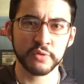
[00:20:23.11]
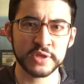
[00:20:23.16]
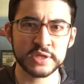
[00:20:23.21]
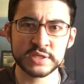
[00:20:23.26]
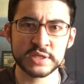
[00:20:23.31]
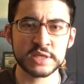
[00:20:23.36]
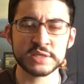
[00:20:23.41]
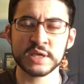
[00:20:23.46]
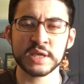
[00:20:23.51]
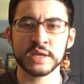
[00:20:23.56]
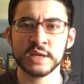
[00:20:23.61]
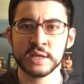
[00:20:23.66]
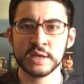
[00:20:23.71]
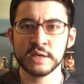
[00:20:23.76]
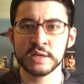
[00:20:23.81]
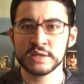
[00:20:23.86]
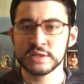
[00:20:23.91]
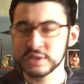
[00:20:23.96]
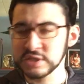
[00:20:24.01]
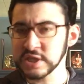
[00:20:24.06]
This isn't
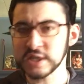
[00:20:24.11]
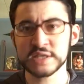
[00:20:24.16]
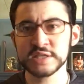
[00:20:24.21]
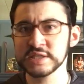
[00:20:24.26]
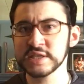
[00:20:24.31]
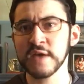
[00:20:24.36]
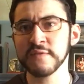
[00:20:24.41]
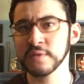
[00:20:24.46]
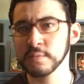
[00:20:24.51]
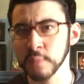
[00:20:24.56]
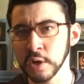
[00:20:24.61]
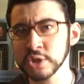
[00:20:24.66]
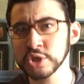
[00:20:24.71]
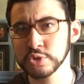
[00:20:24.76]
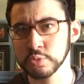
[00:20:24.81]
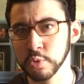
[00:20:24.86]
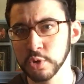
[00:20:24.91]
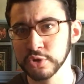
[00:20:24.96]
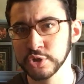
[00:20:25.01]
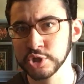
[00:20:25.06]
6-7
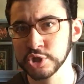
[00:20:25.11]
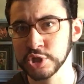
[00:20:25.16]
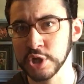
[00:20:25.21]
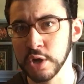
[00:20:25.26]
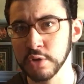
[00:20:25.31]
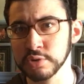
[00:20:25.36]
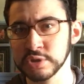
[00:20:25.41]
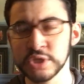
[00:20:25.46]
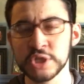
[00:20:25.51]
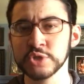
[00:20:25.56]
months worth of shows.